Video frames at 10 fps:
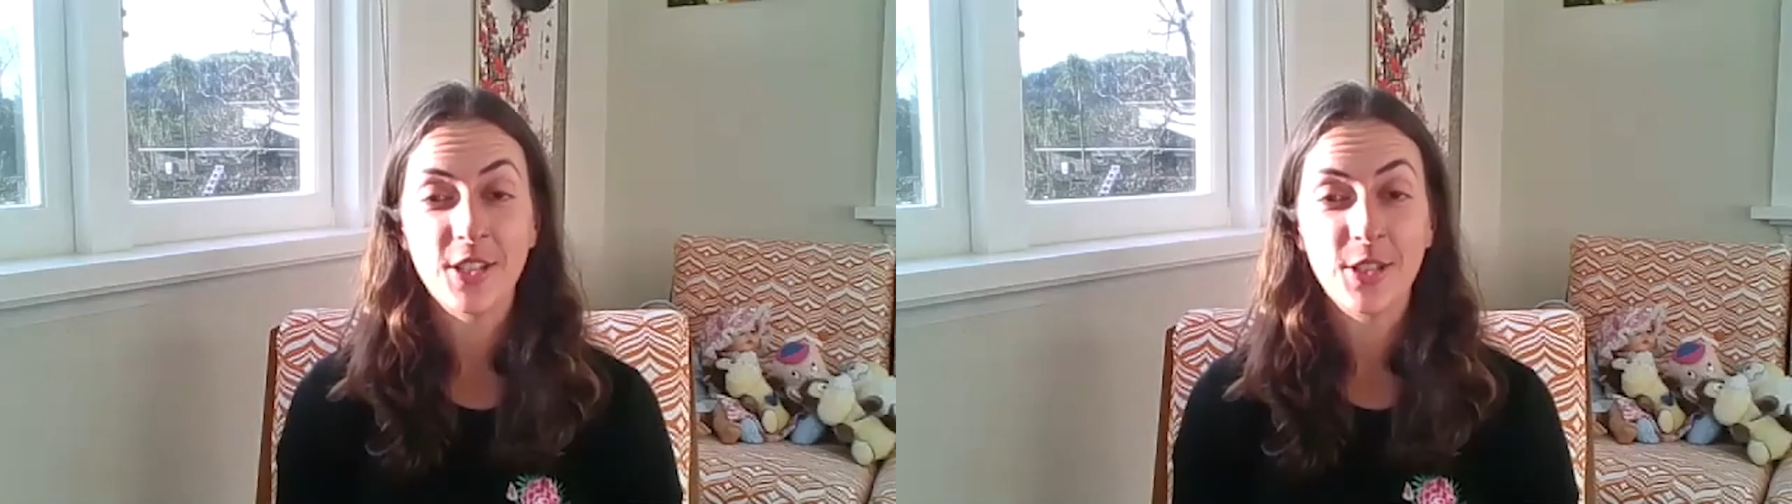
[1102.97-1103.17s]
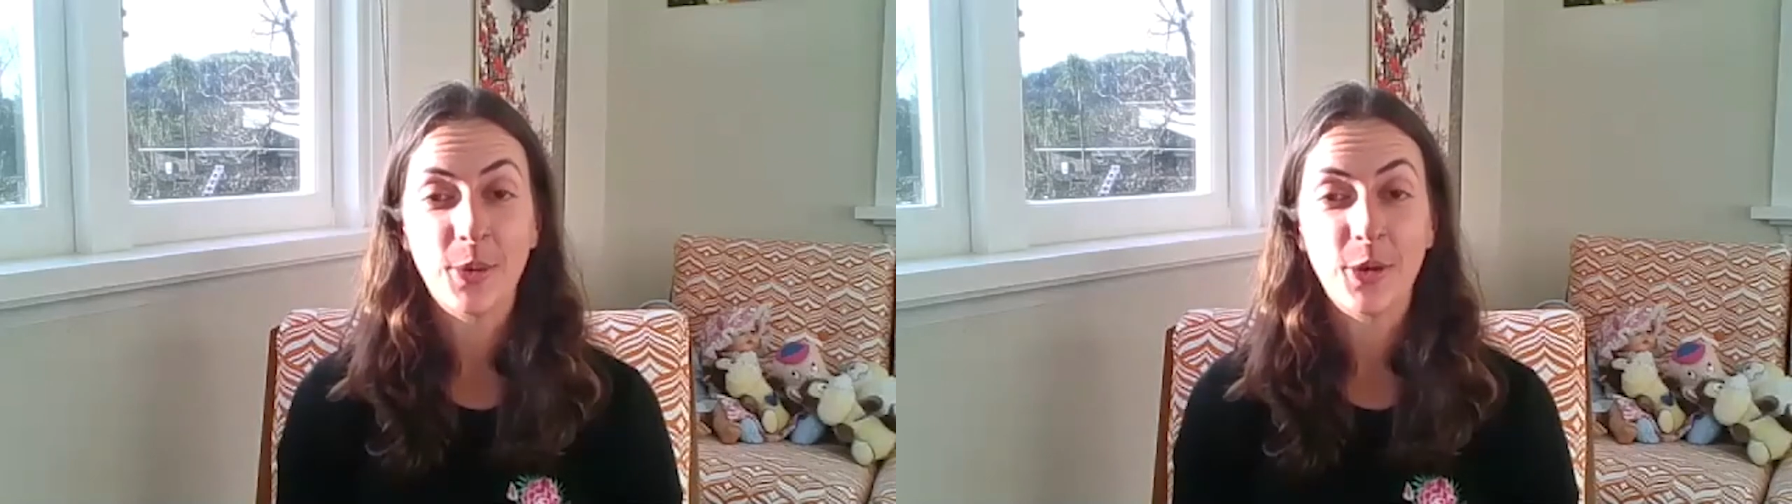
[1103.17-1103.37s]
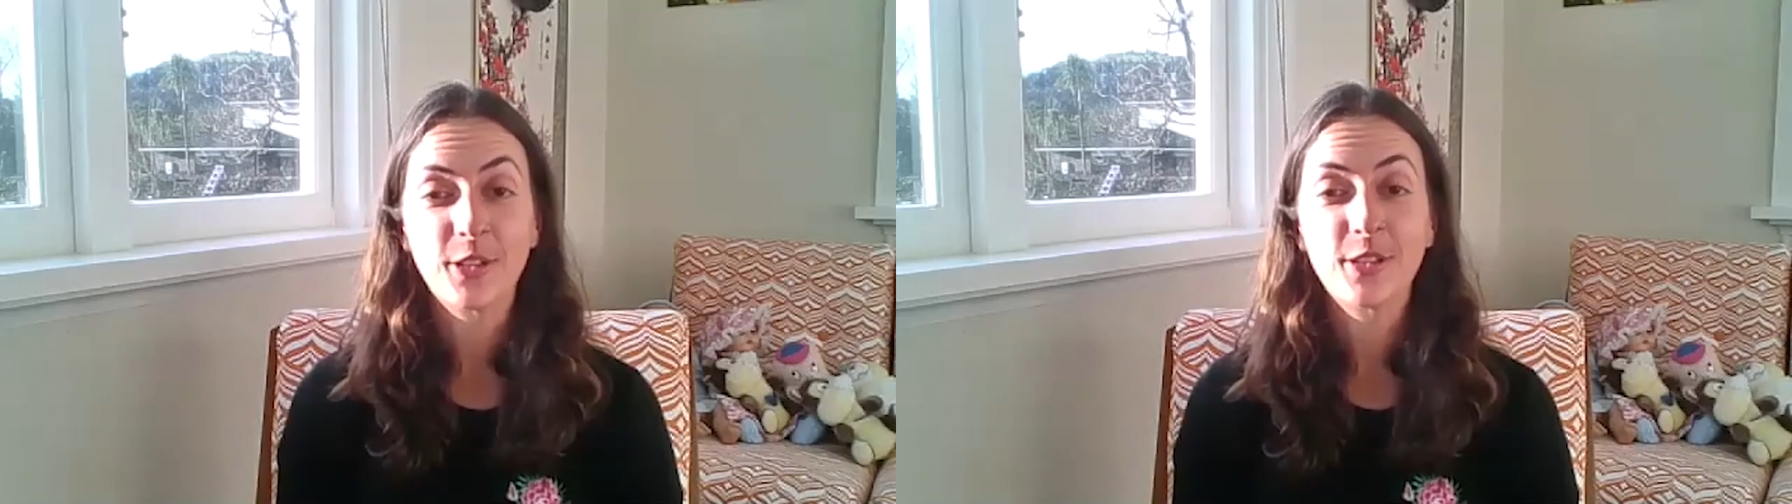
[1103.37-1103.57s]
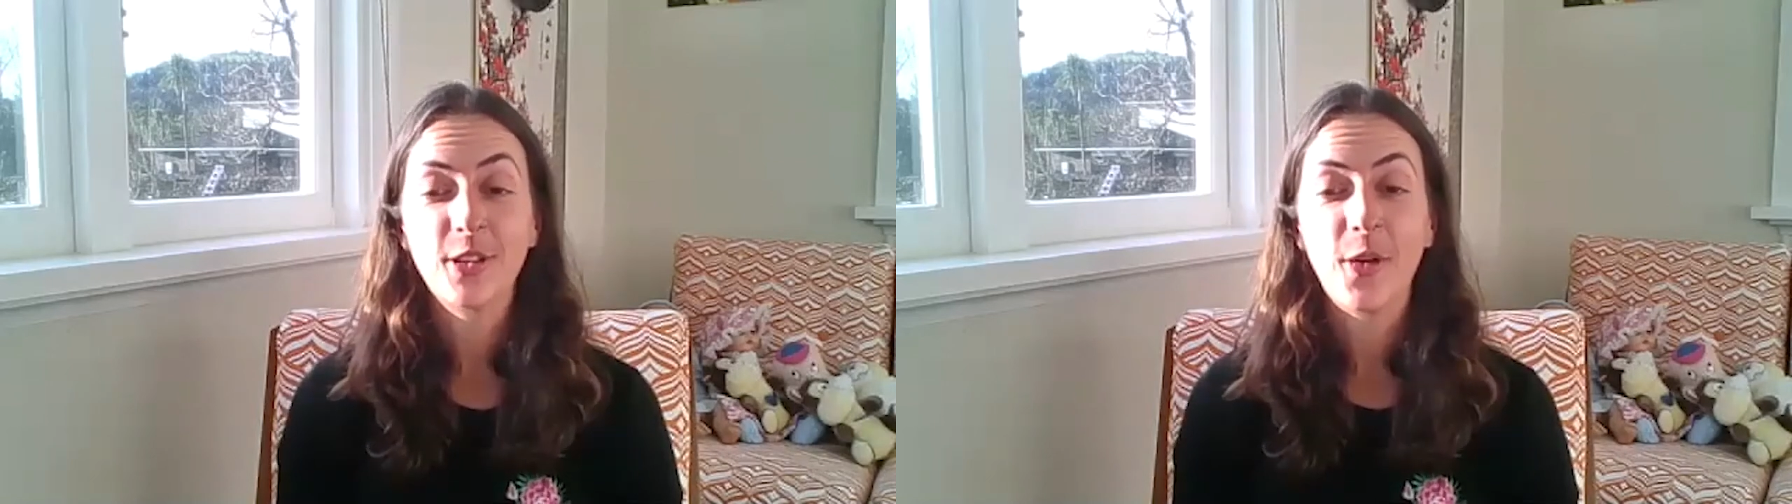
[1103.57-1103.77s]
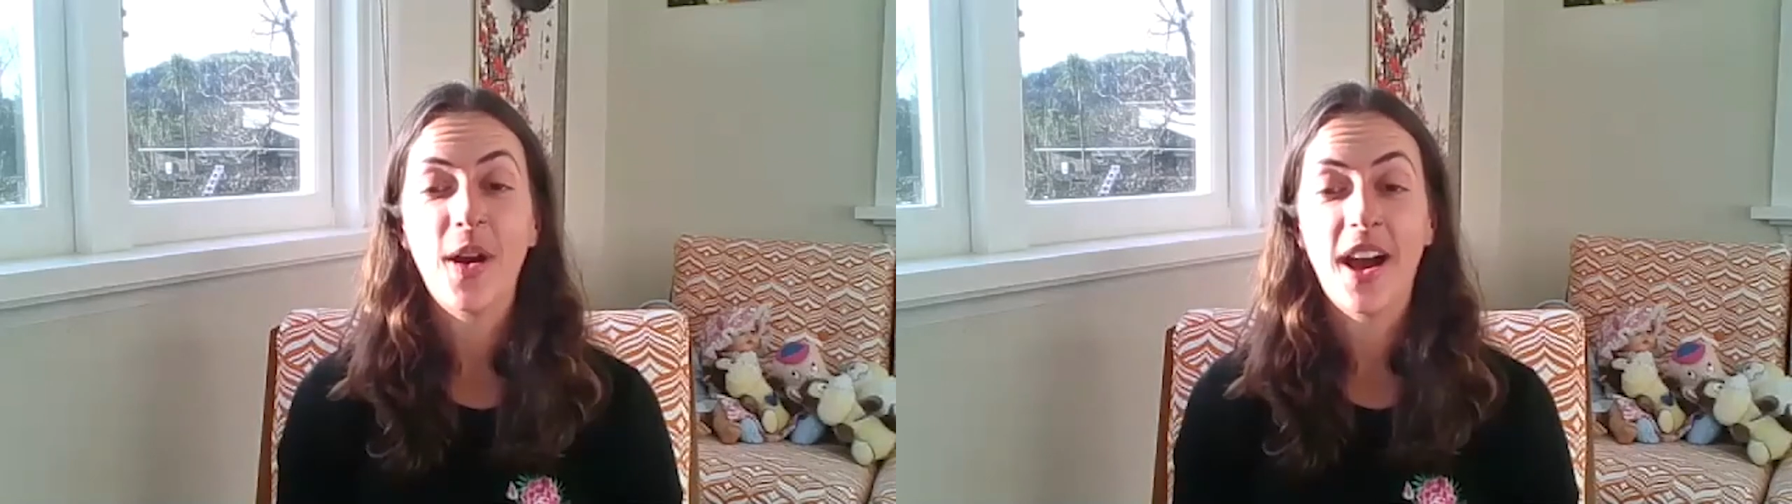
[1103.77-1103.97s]
to work
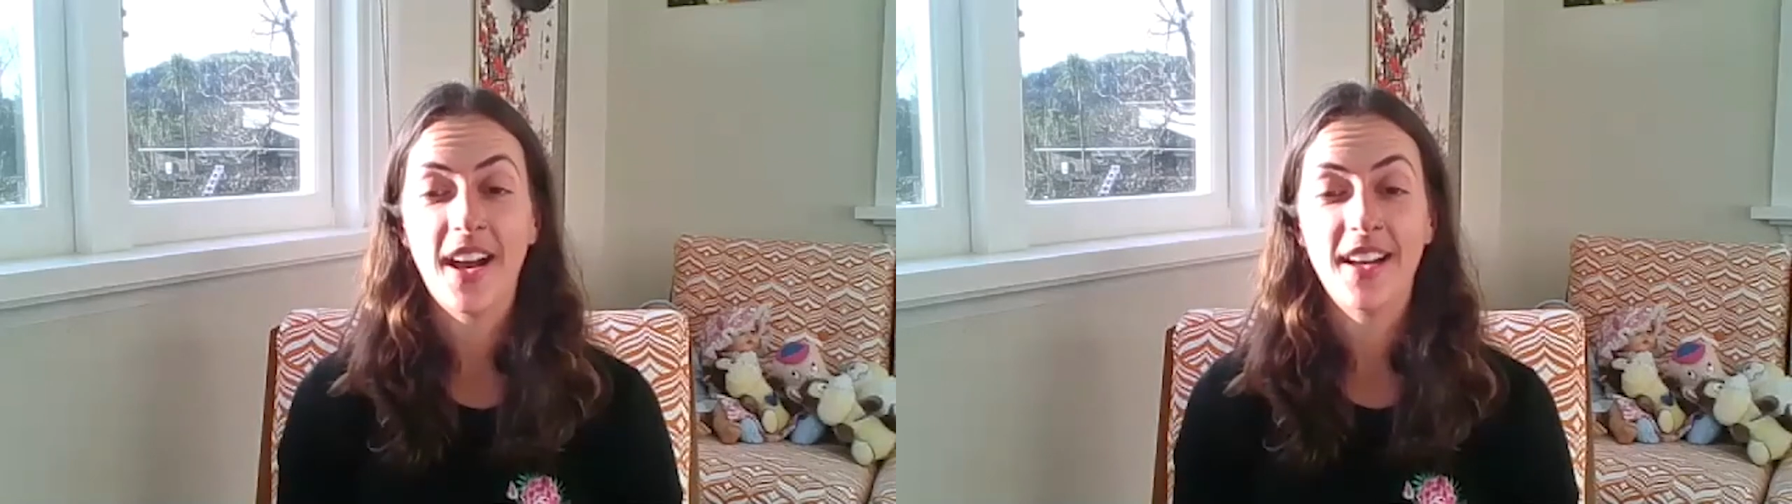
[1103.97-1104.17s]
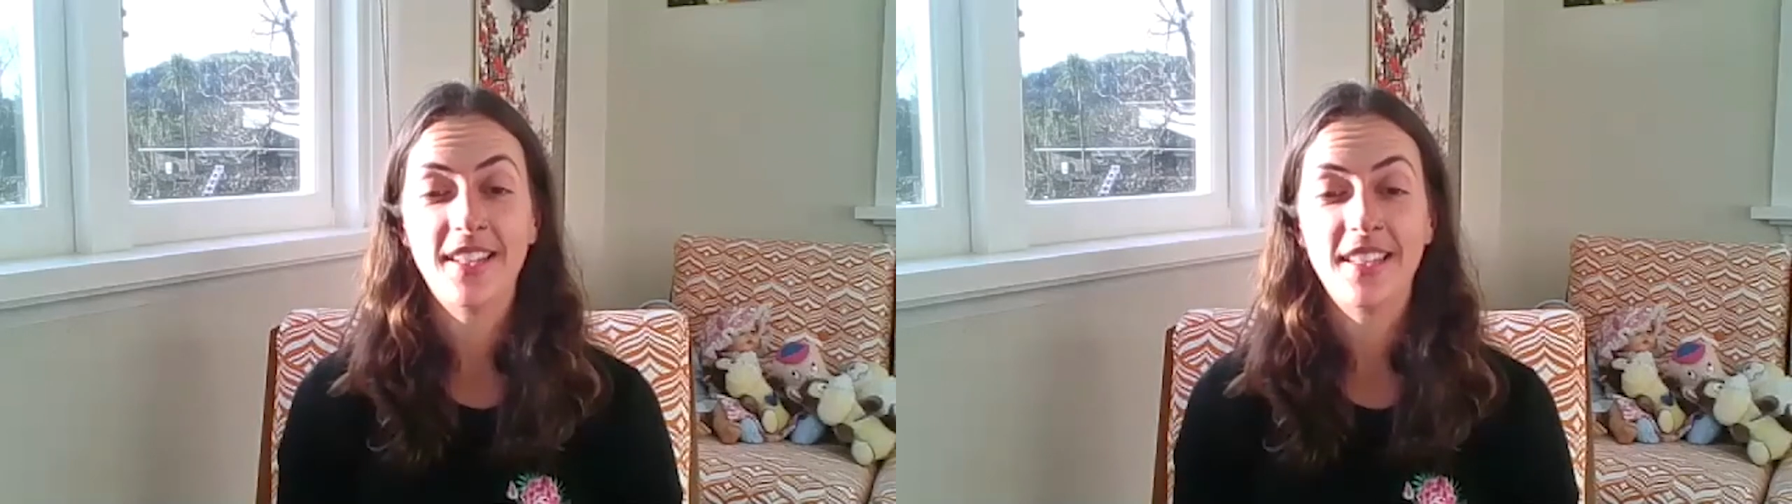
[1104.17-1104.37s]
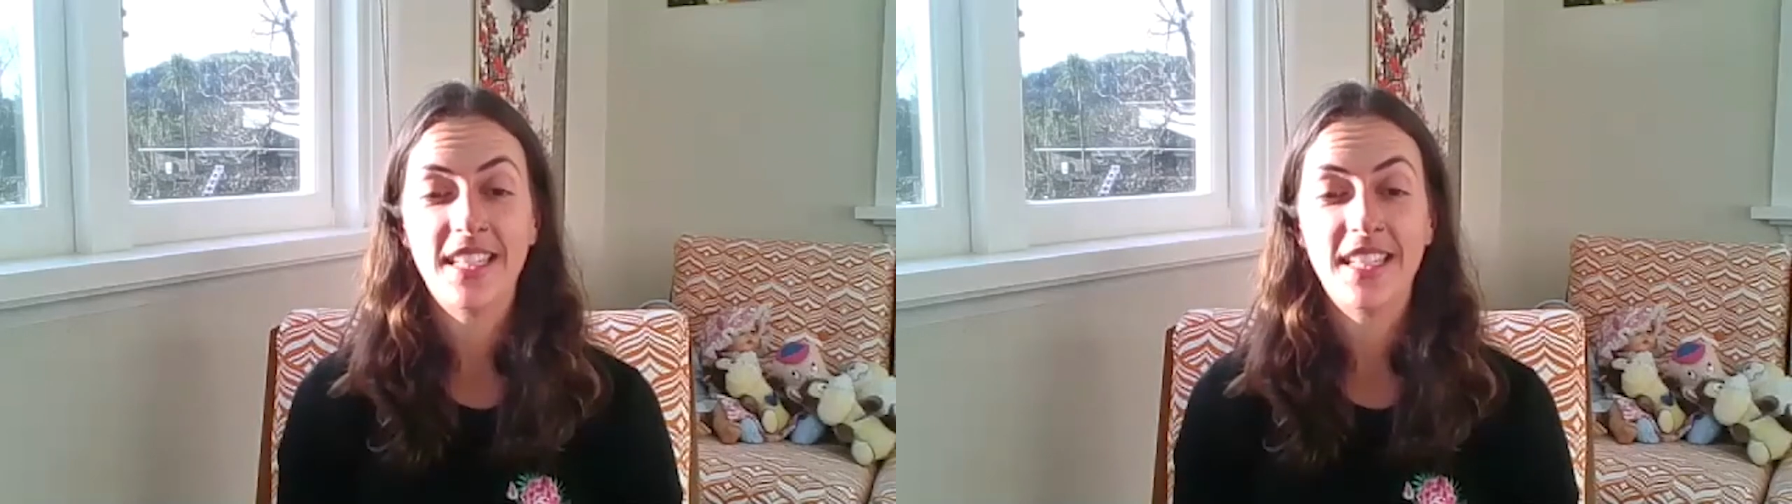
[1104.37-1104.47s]
so hard,